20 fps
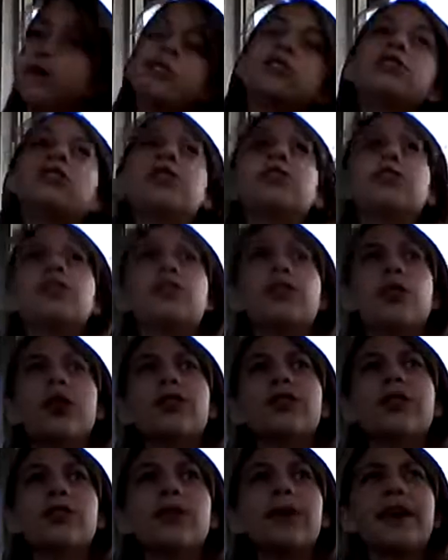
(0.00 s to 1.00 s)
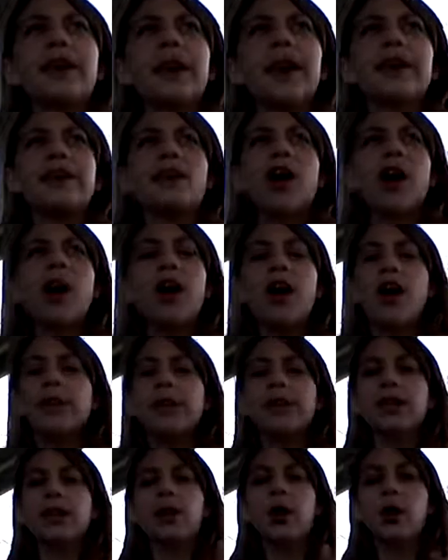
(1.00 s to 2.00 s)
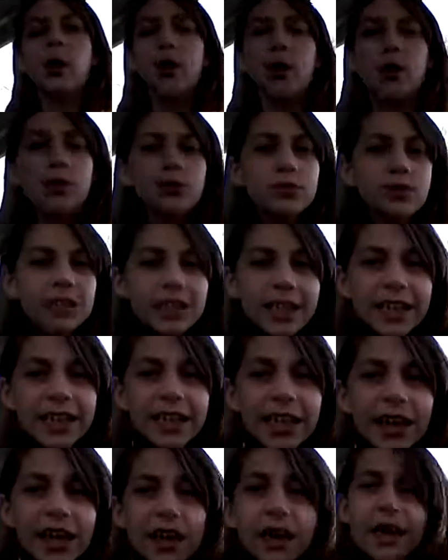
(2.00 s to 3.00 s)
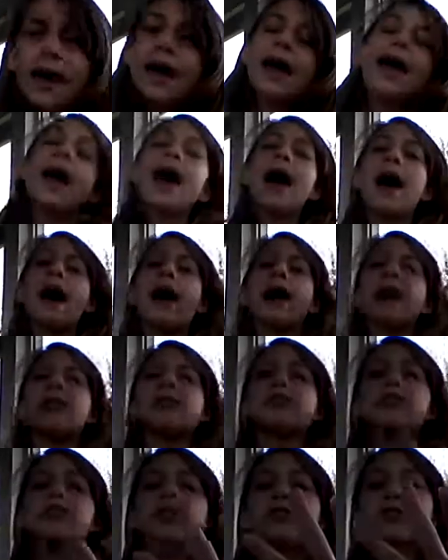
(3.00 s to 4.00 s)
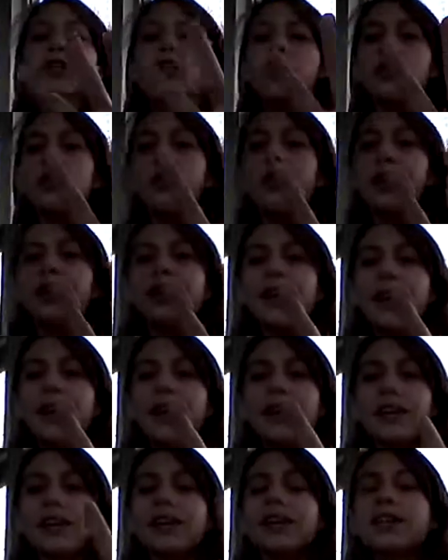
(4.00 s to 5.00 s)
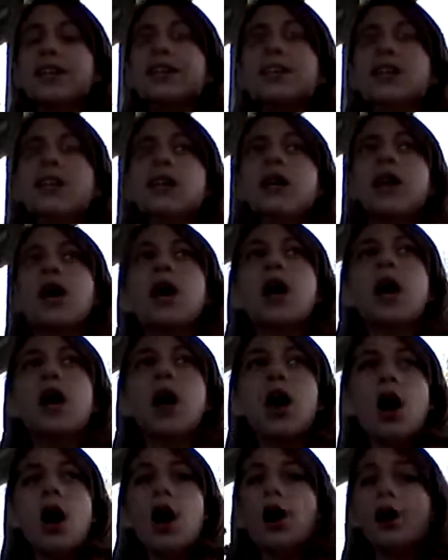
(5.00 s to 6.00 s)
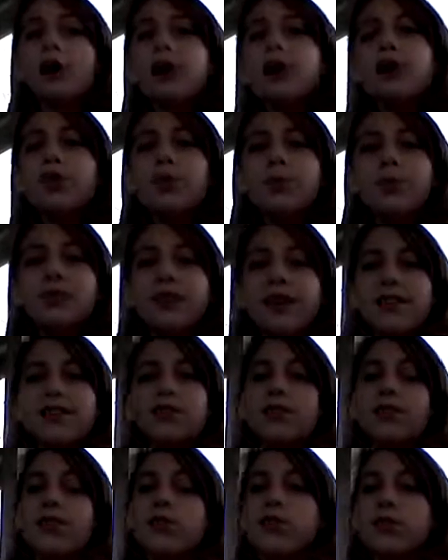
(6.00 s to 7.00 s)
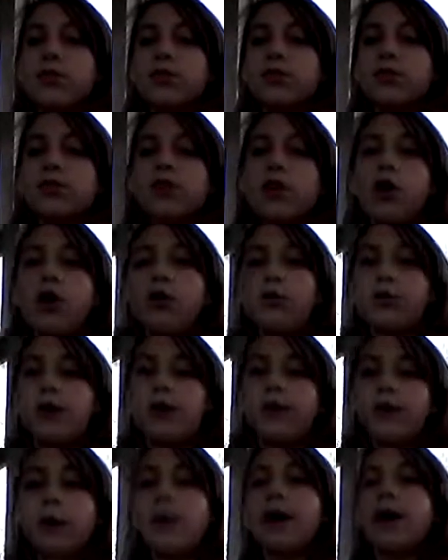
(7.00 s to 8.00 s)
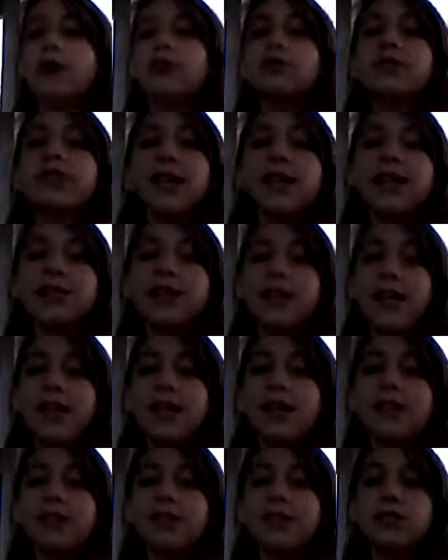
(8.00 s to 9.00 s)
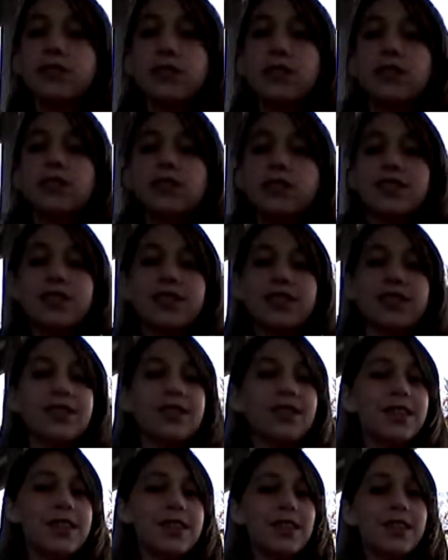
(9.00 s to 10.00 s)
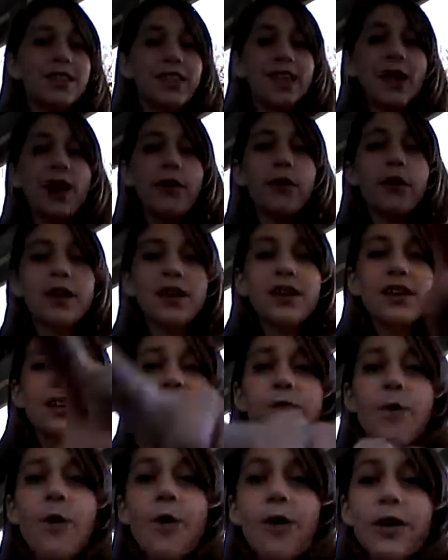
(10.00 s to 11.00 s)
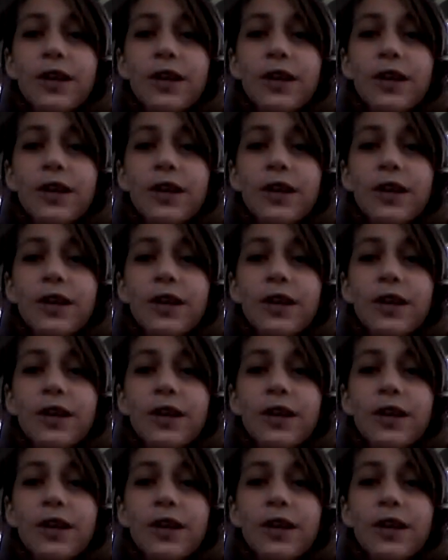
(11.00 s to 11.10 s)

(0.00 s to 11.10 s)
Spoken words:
do you enjoy looming as a hobby only? And the third one is, are you an obsessive loomer? So if you answered yes to any of these questions, this video is for